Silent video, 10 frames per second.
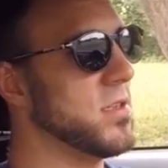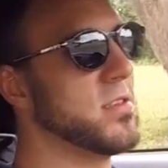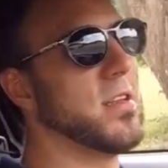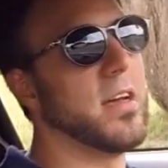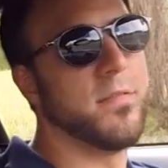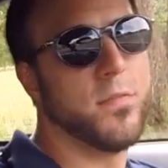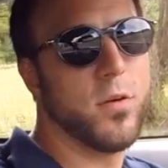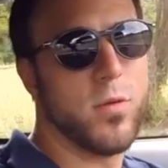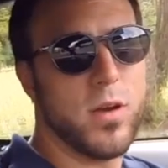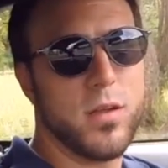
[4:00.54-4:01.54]
you slide
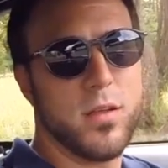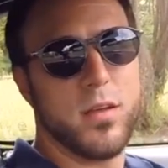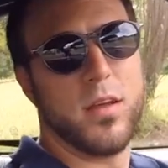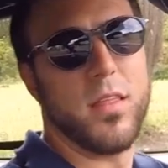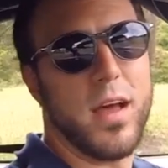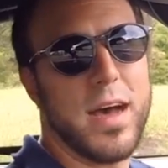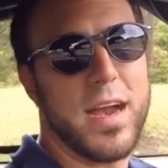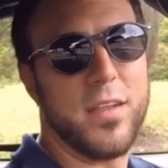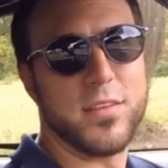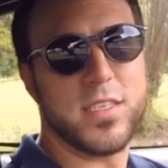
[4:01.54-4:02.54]
forward, the
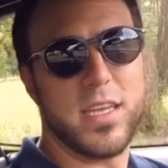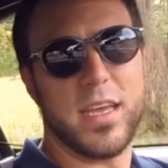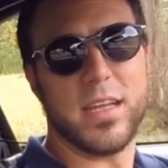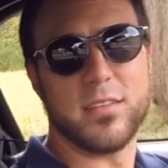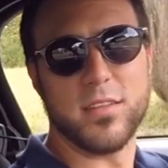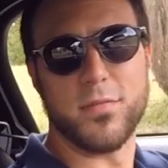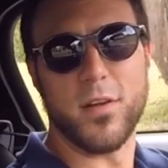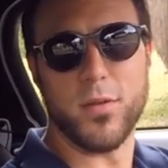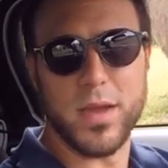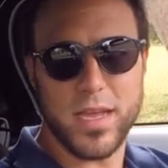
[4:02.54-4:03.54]
higher the seat gets, and the
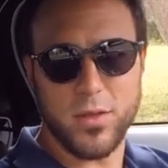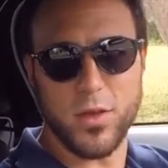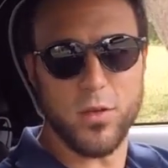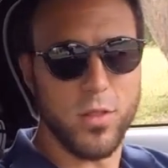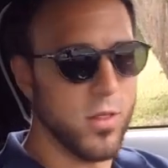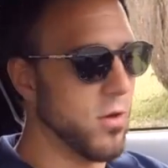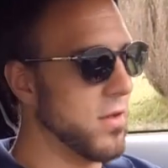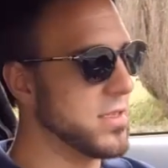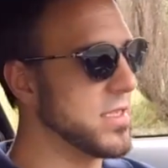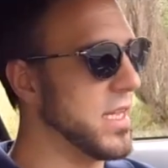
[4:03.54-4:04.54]
farther back you go, the lower
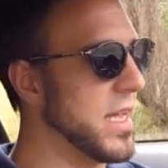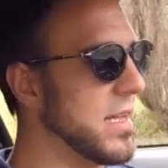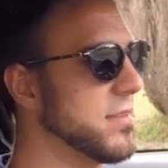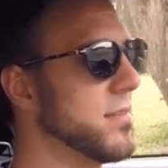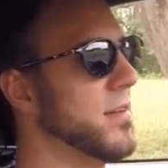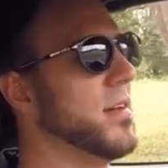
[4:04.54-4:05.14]
the seat gets.